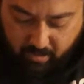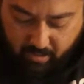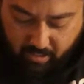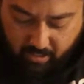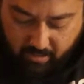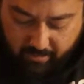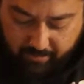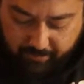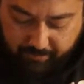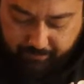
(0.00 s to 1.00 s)

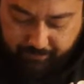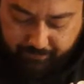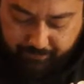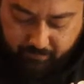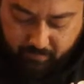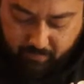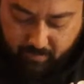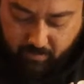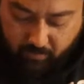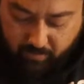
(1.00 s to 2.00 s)

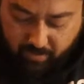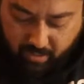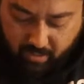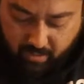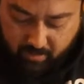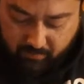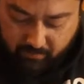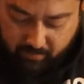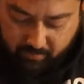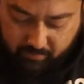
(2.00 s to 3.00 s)
with
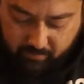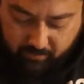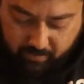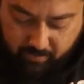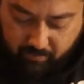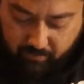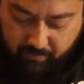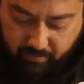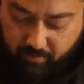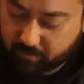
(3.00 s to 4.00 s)
every little bit of
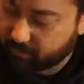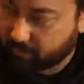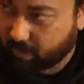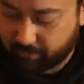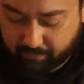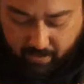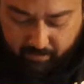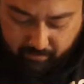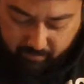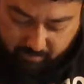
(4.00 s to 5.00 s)
life
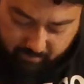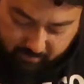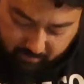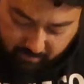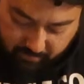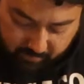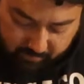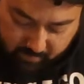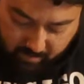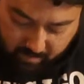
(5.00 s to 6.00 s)
accurate kind of
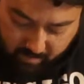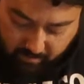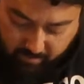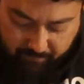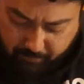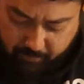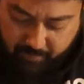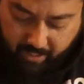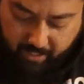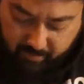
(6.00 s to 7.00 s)
things, like if a
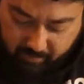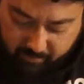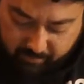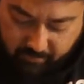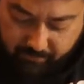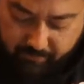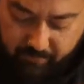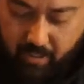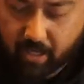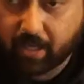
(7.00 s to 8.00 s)
grenade goes off,
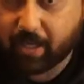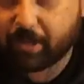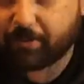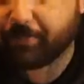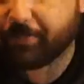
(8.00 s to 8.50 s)
and